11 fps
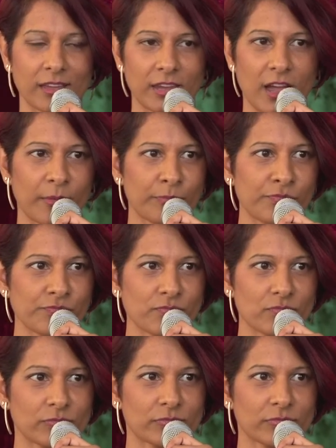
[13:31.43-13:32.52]
Um,
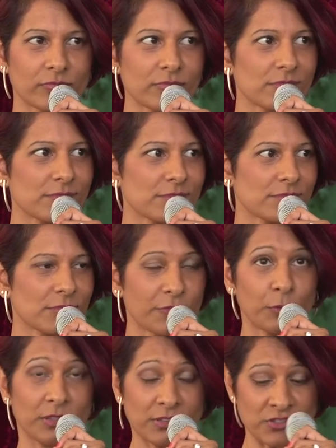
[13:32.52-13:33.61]

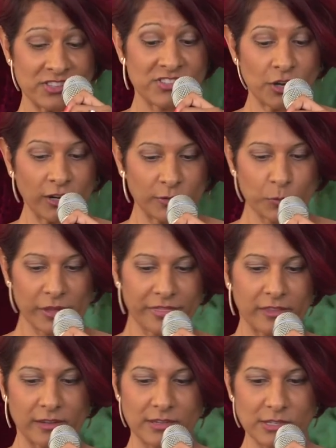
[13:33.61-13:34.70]
well, let's just start
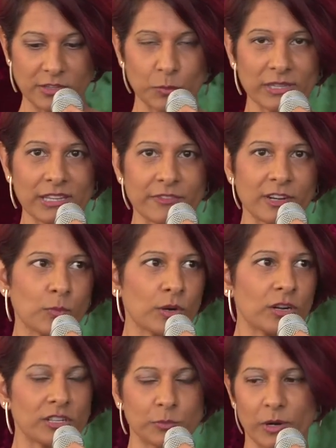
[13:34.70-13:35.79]
with we live in a
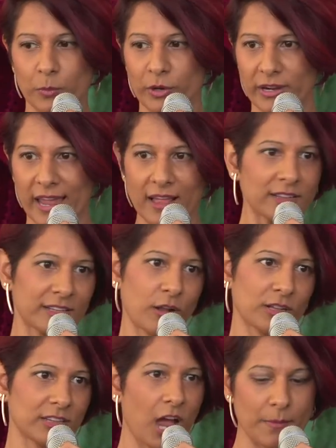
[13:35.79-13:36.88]
world where we're held at
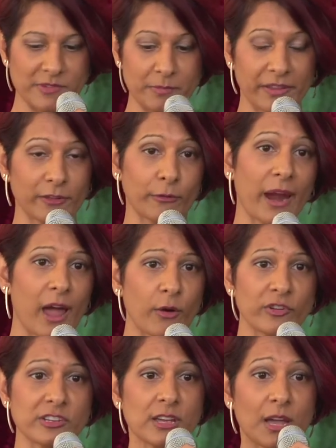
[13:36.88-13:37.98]
all times by the
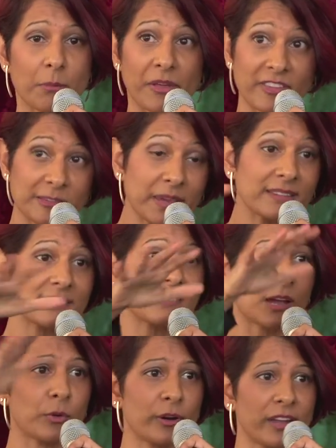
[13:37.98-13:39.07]
ground, by the spaces
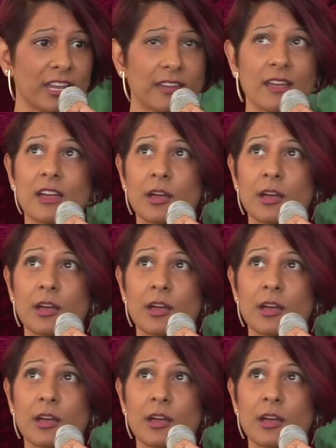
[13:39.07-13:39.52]
that we're in,